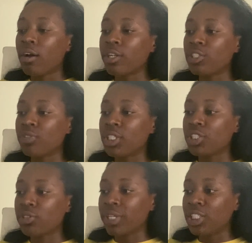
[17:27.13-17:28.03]

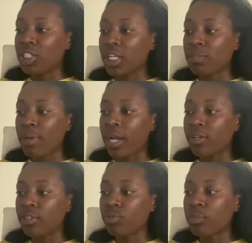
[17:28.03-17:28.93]
traditional H&S
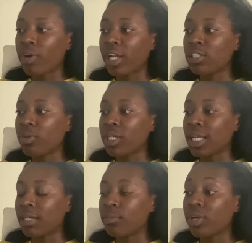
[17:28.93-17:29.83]
pattern when price
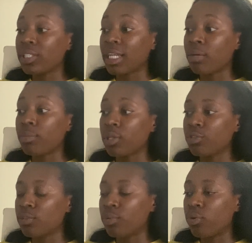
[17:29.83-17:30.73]
breaks down below
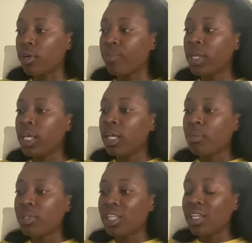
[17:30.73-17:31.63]
support.
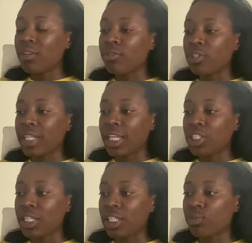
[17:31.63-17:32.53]
But the inverse
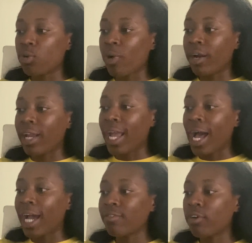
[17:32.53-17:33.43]
H&S require a
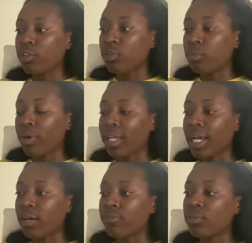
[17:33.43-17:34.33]
high volume
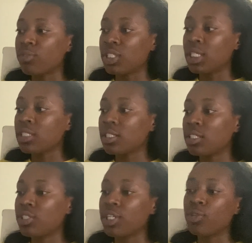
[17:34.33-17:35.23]
breakout from
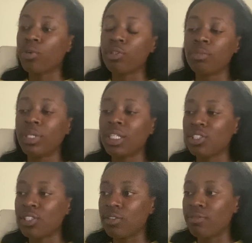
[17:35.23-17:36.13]
resistance in order to be
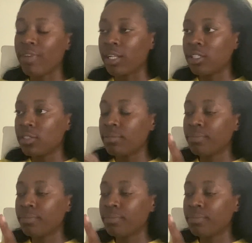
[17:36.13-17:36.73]
considered valid.